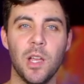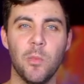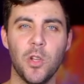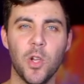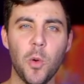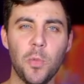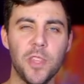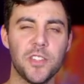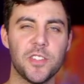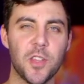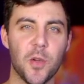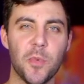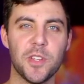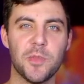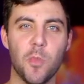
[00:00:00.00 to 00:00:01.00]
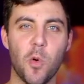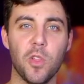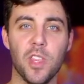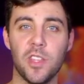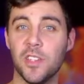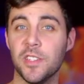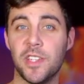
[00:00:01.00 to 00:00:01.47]
We hope that so much
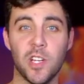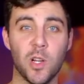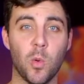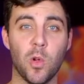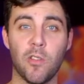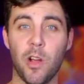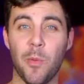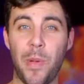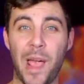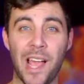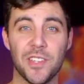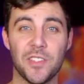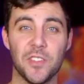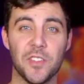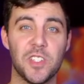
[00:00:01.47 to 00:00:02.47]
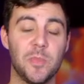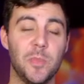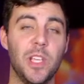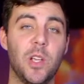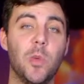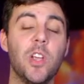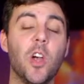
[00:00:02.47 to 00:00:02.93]
more than just hearing one of our pastors
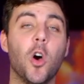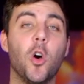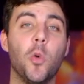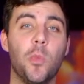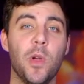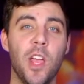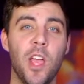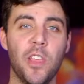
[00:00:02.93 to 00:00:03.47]
speak, we hope